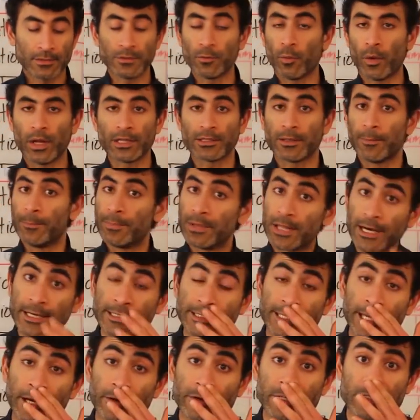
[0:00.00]
Well, the
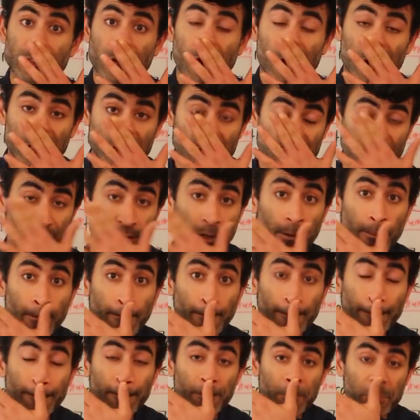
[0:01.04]
blood carries oxygen,
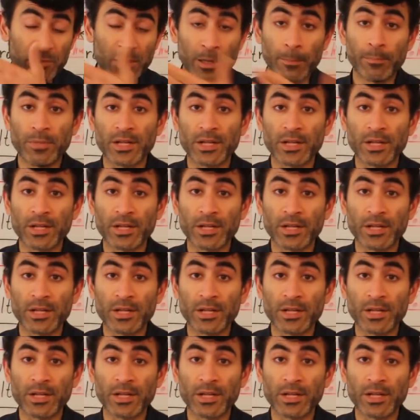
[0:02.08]
the